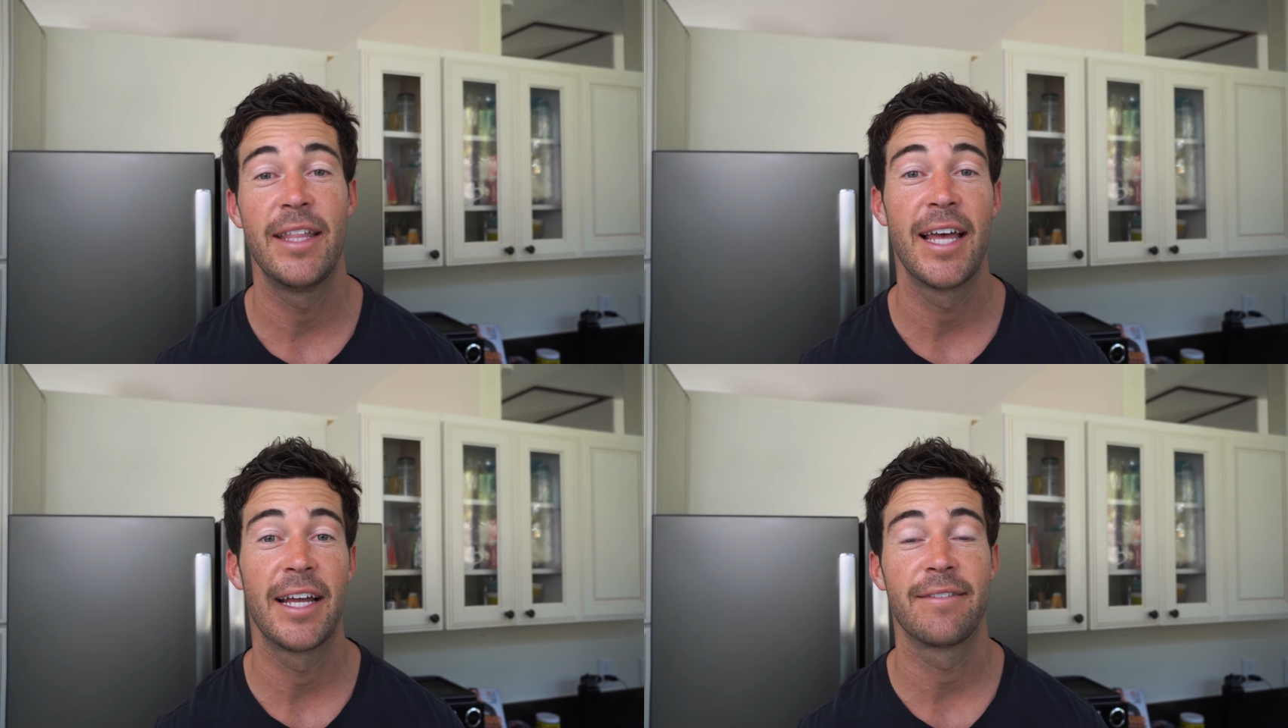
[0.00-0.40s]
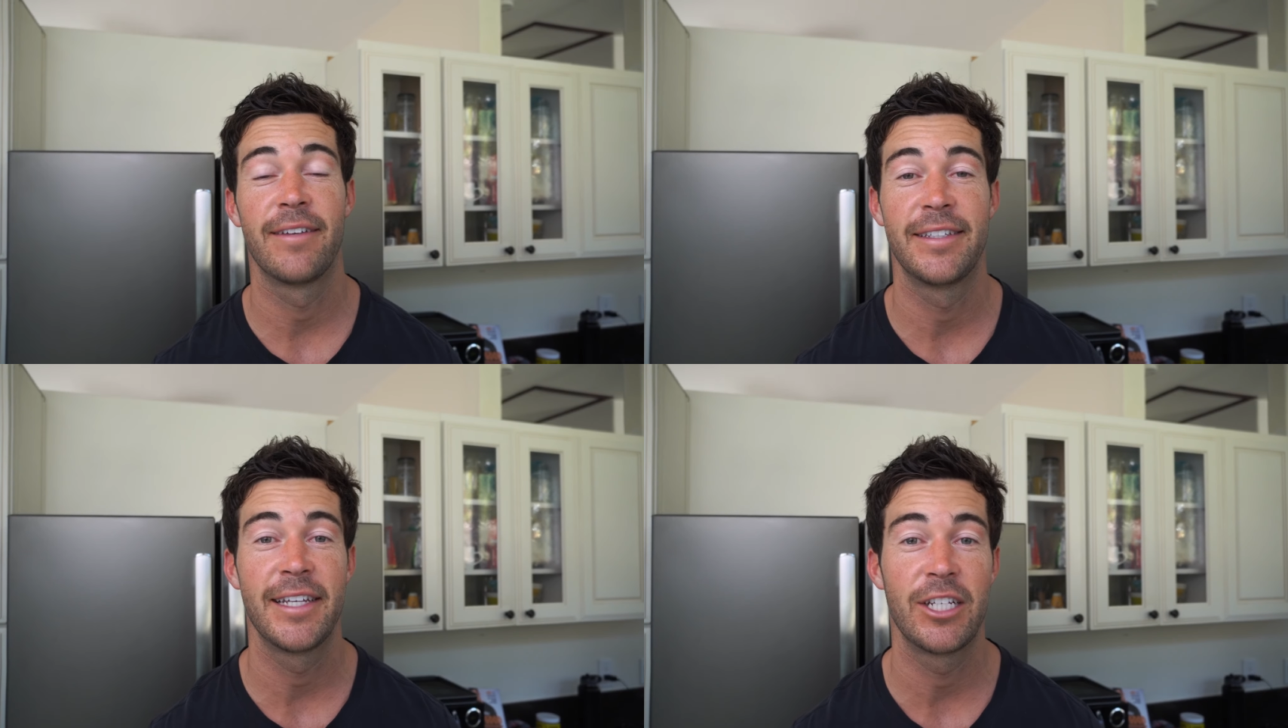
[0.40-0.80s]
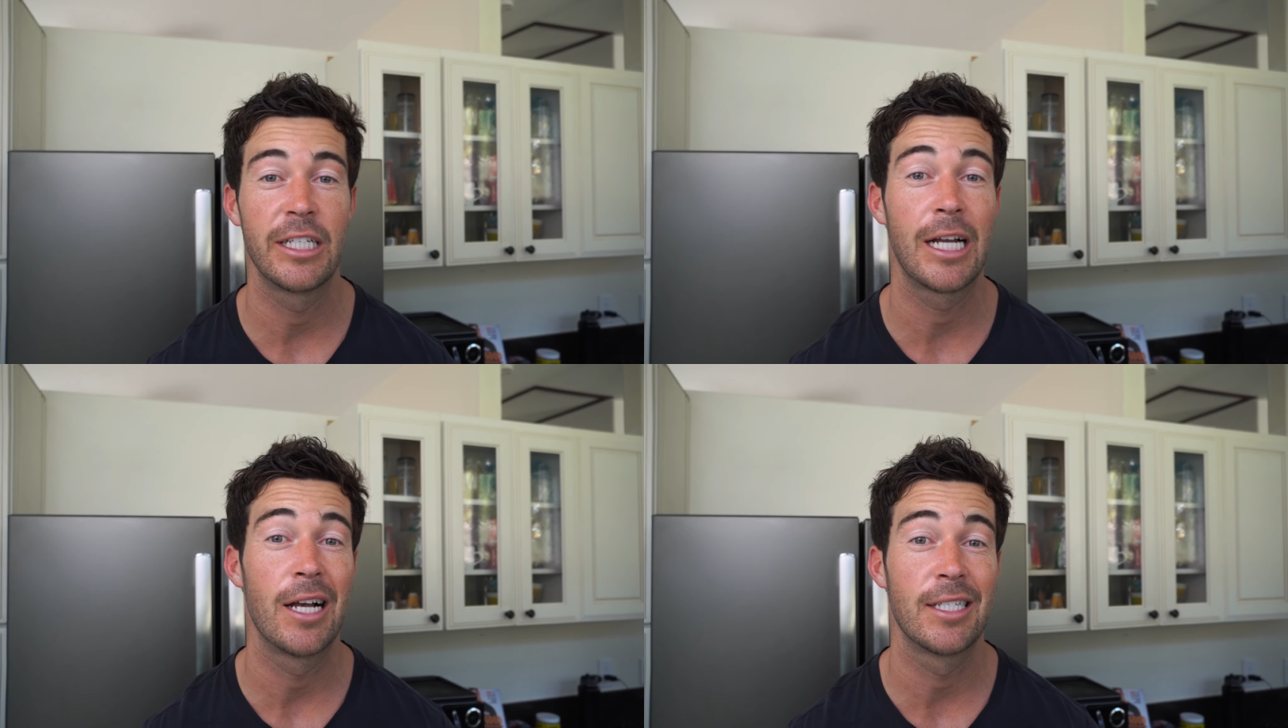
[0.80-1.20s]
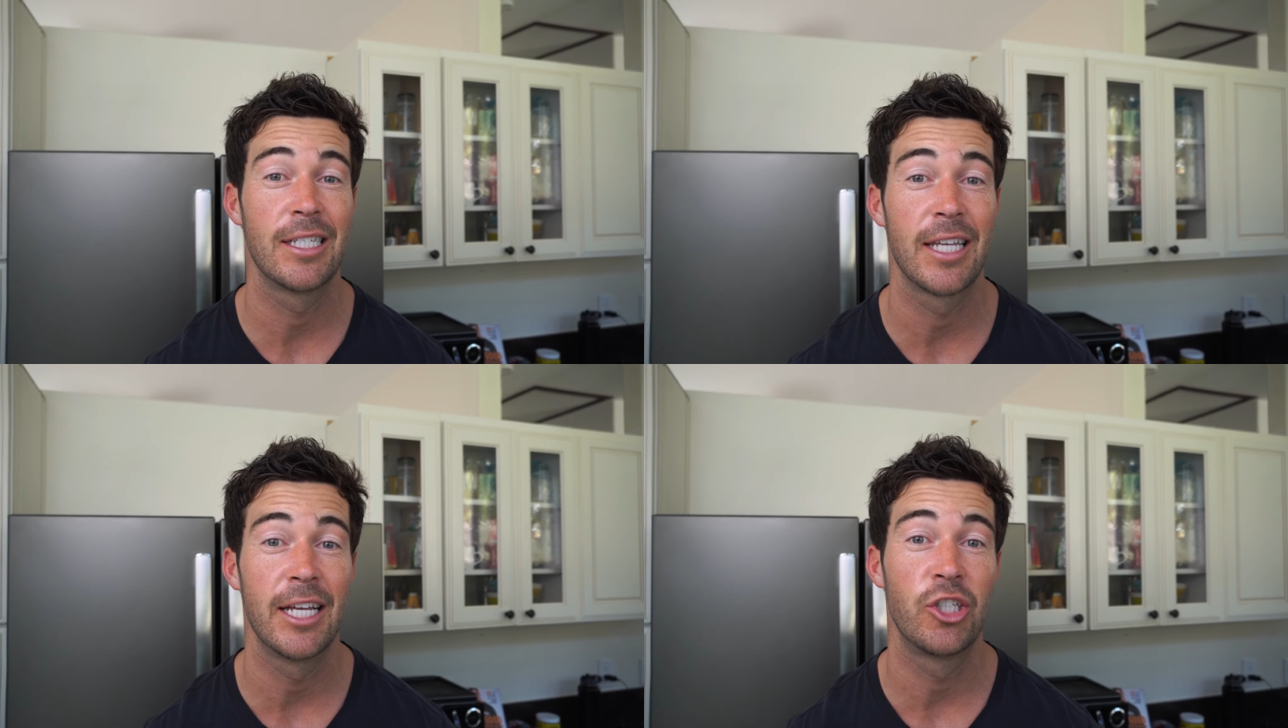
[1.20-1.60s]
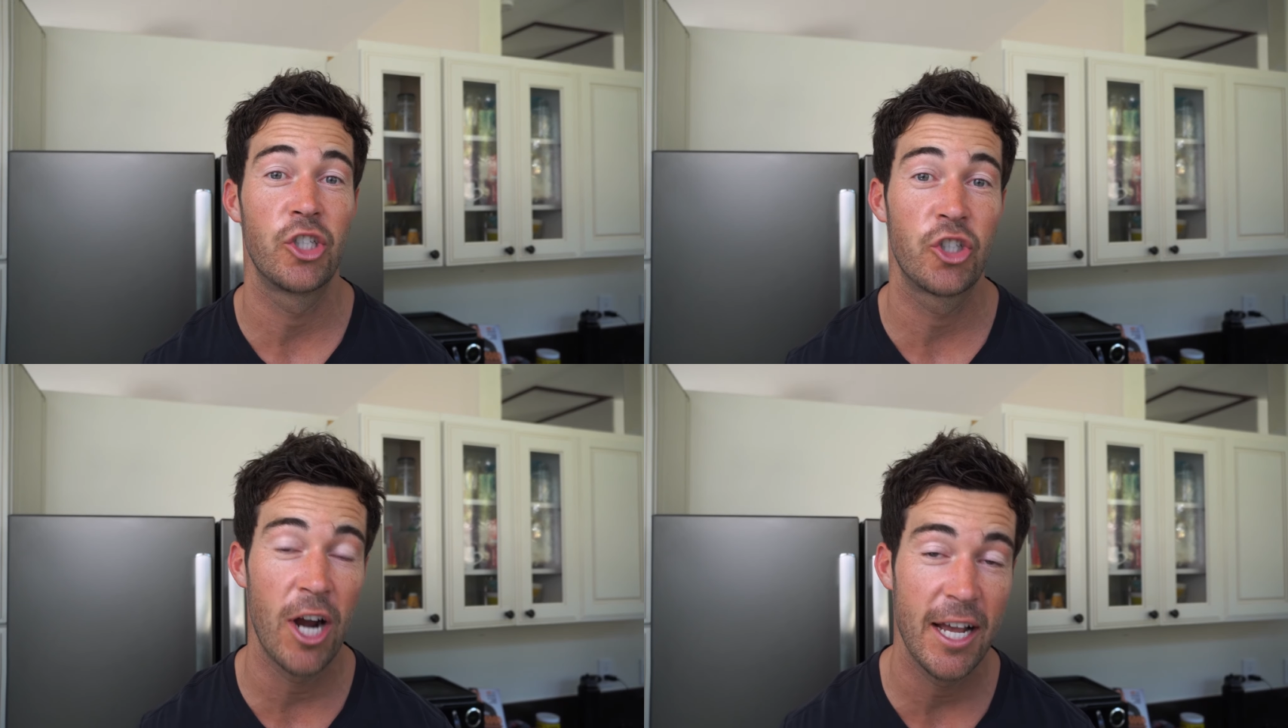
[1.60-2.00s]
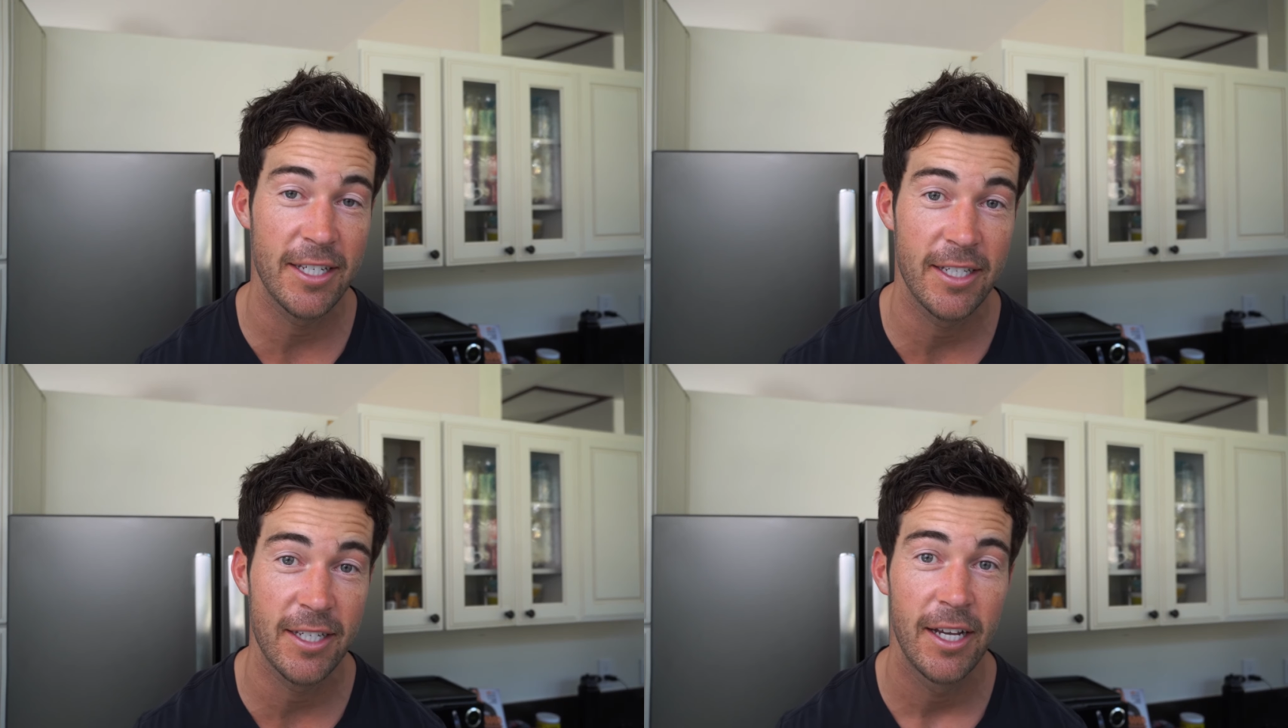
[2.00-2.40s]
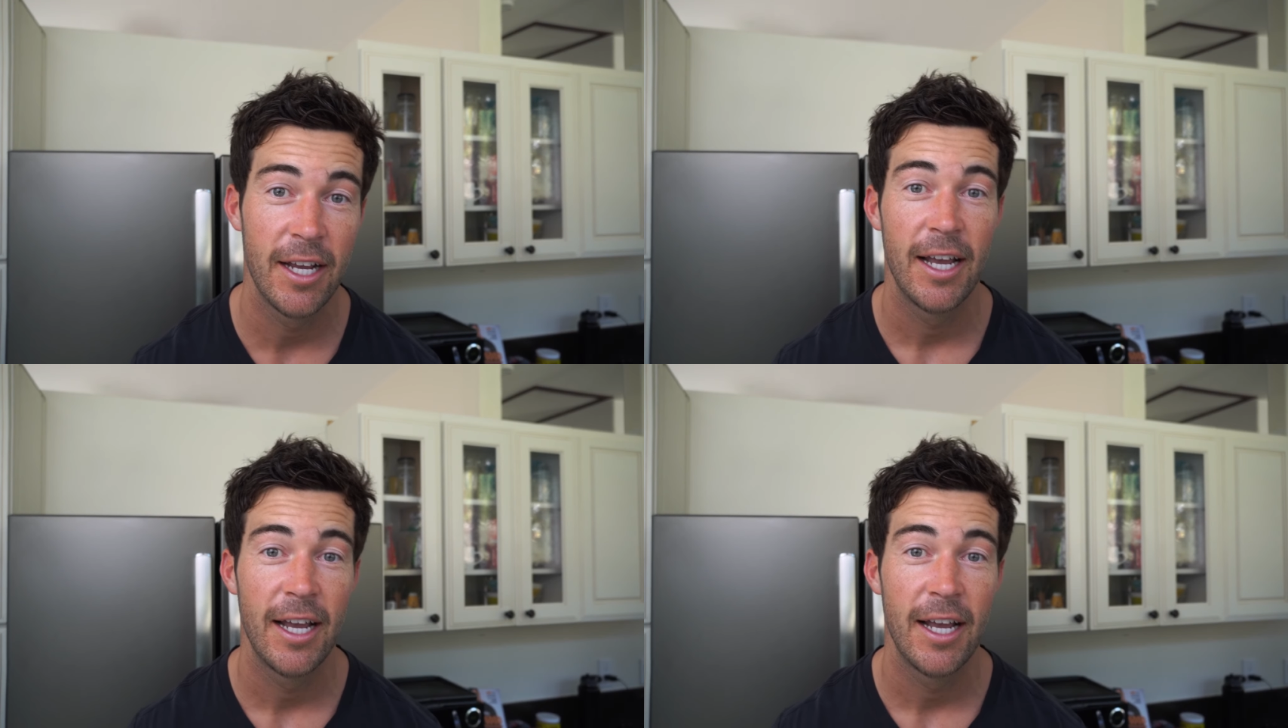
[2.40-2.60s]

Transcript: and that essentially causes a stress,